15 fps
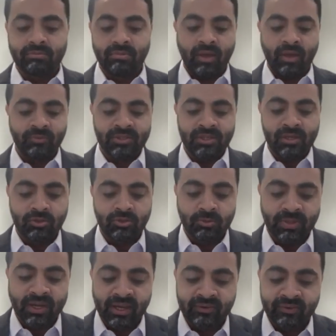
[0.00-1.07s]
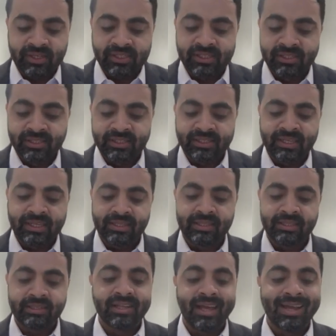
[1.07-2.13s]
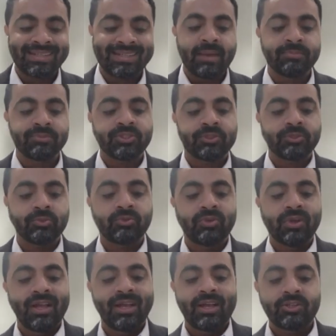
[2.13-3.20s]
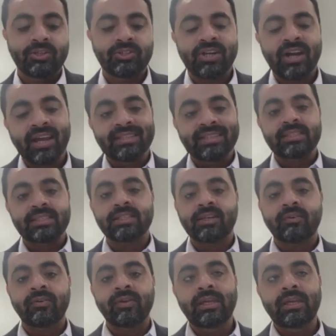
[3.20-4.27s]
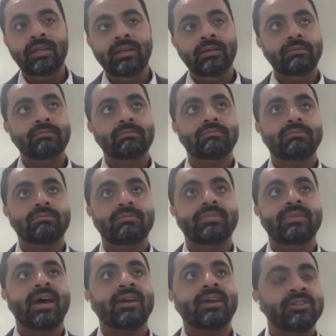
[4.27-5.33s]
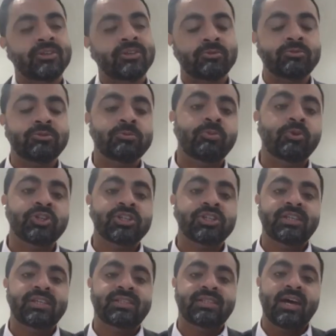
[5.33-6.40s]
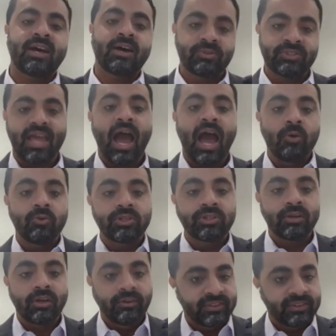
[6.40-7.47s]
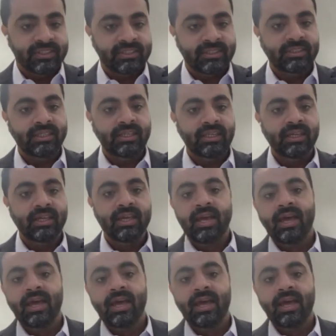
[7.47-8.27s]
I was in Dubai recently, and there are attempts to try and screen that to push these DAOs out of the city,